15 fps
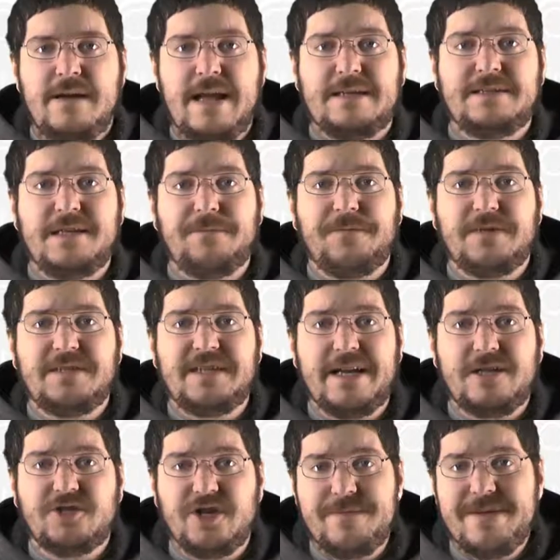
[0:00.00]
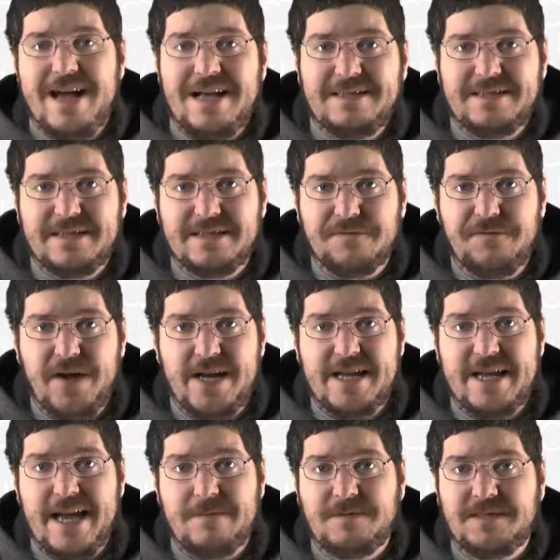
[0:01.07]
Next up for the Sega Dreamcast is a
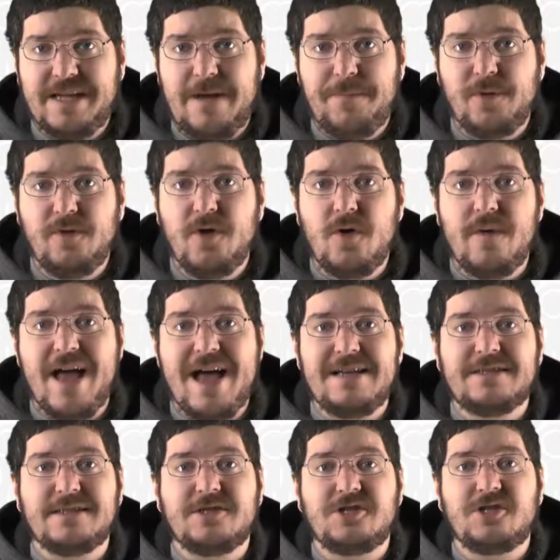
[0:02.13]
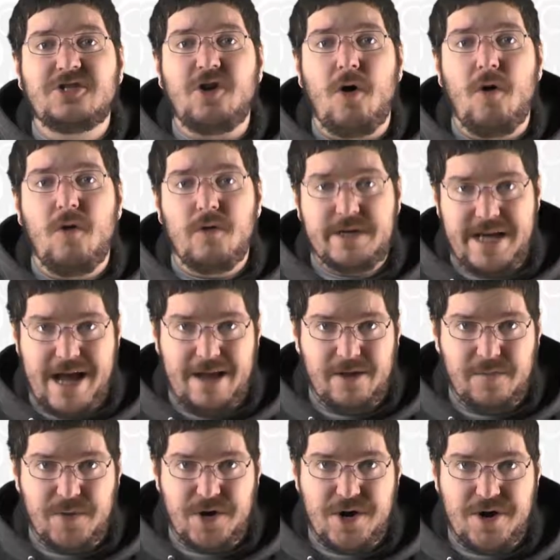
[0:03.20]
fighting game staple known as Soul
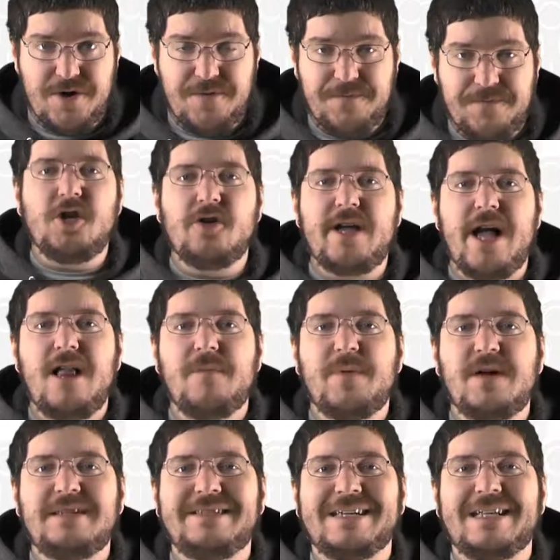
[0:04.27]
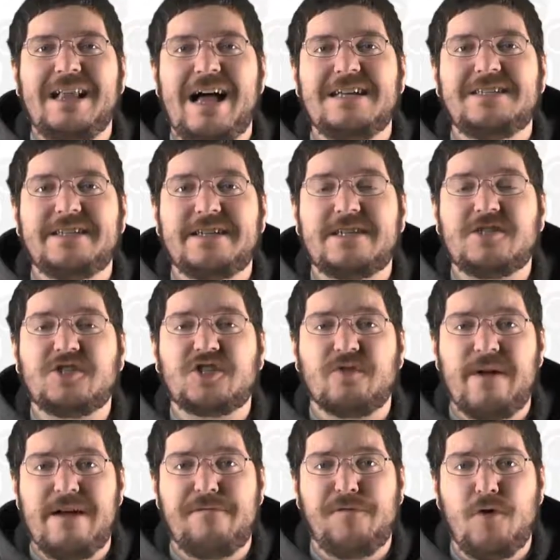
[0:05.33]
Calibur. Soul Calibur is a classic,
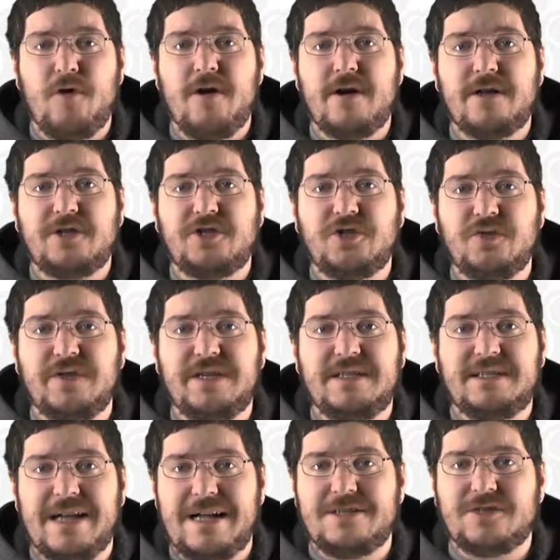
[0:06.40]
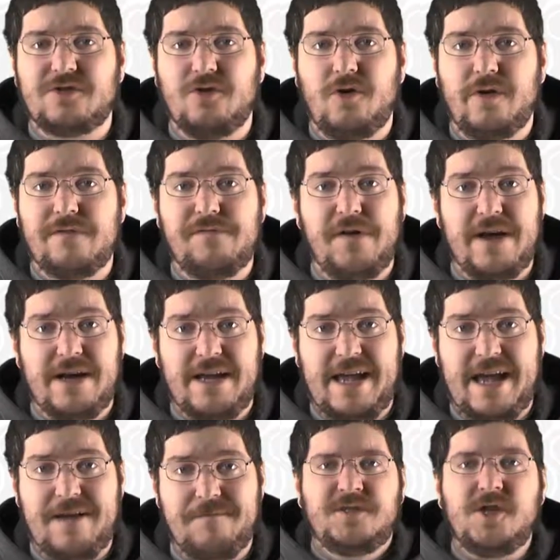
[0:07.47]
straightforward, 2D side-scrolling fighting
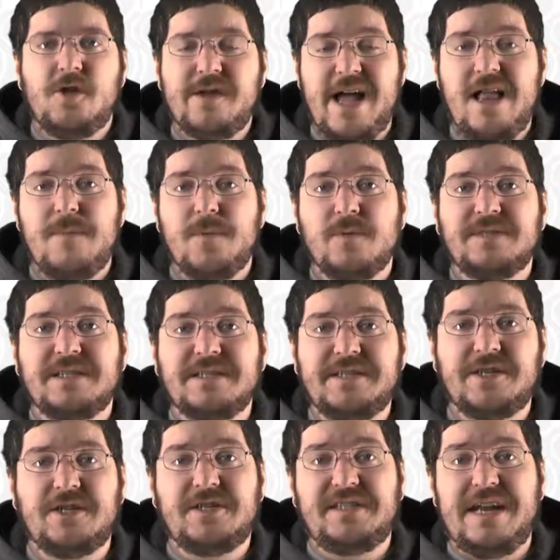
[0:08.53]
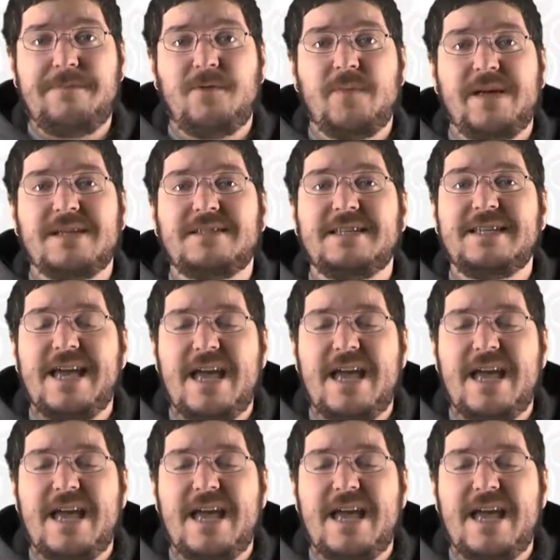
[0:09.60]
game. Soul Calibur was considered a staple because the